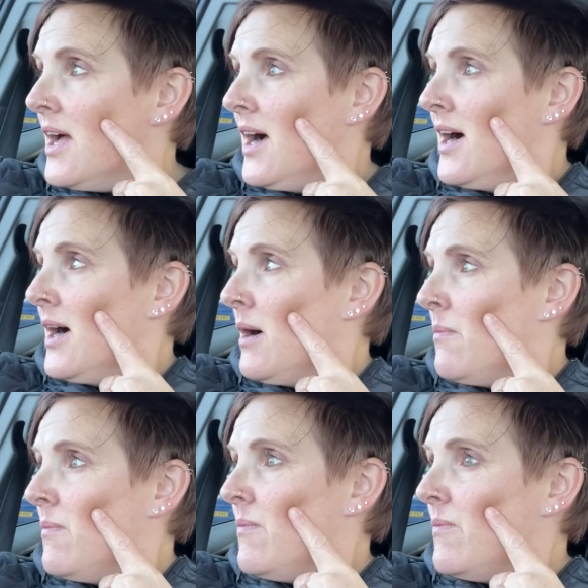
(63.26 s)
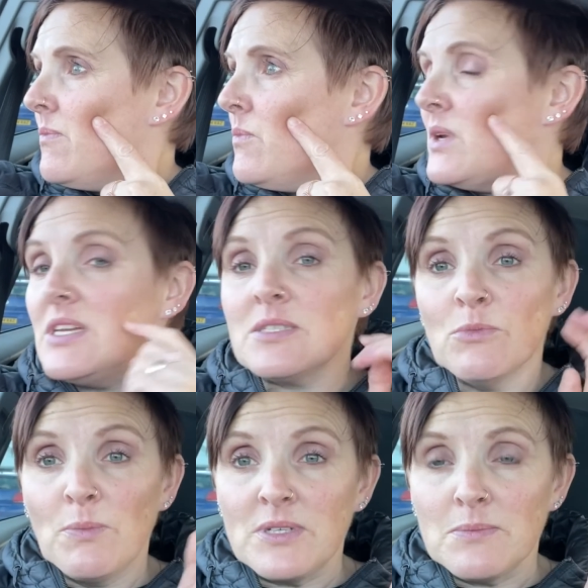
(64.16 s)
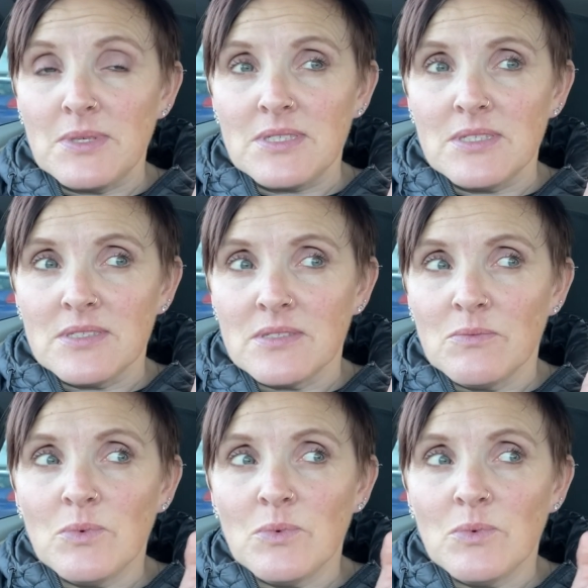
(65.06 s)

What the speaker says: We need some more bits and pieces.